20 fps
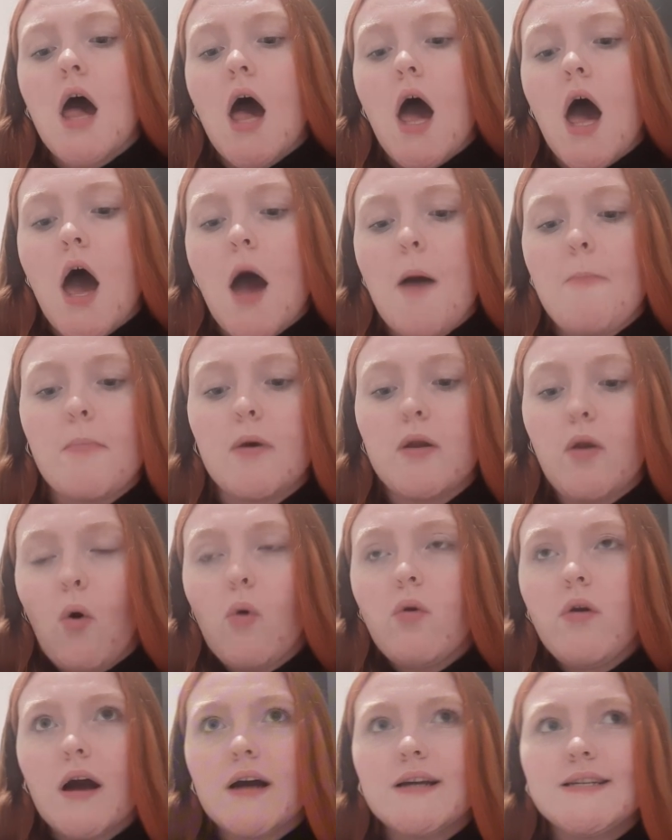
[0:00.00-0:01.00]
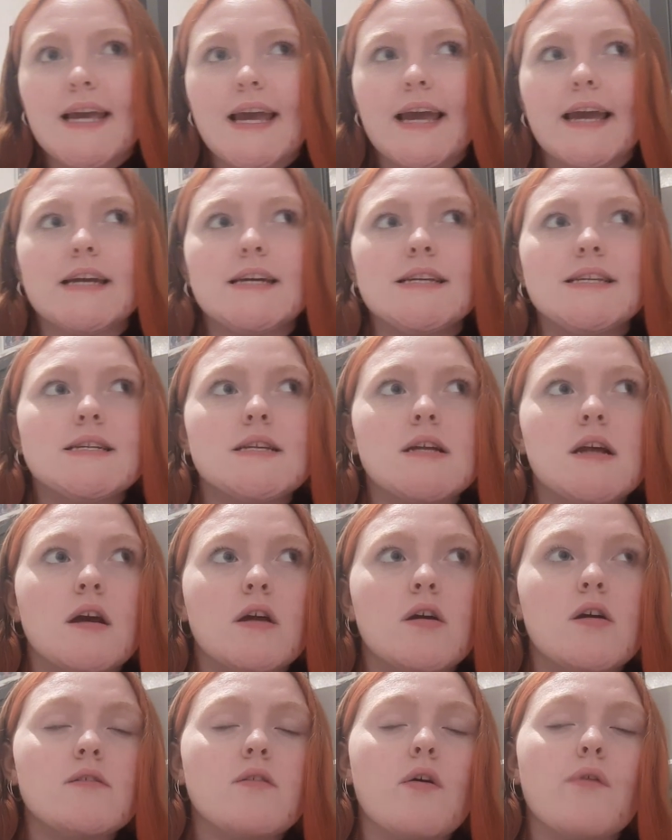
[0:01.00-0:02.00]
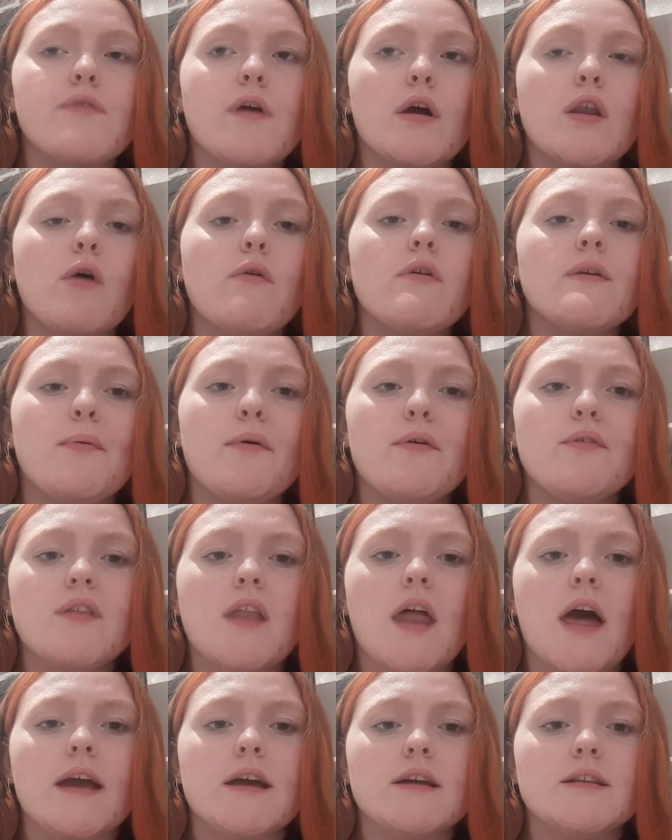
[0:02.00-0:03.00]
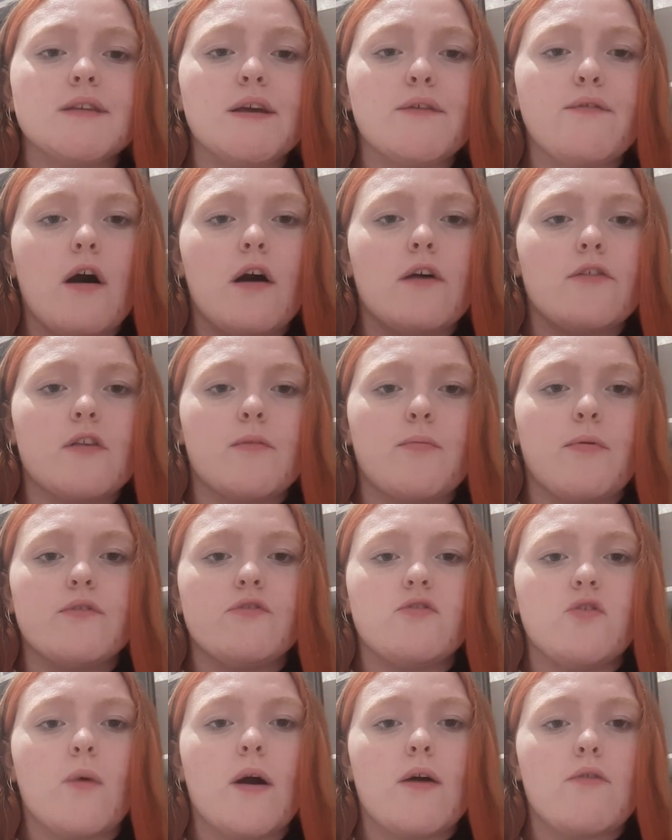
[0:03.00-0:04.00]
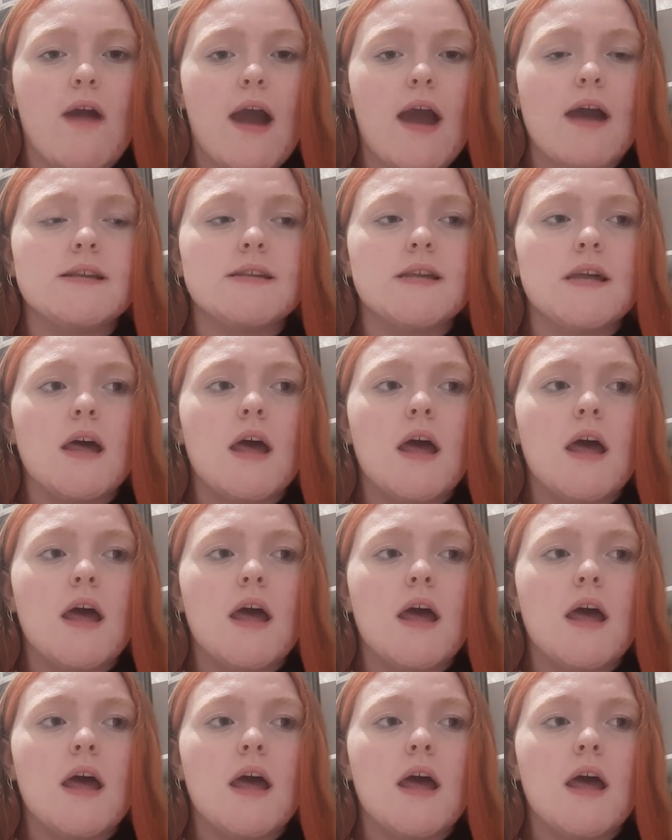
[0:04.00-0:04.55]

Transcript: Um, and all I did, because obviously I'm not supposed to like, divas are supposed to wear red.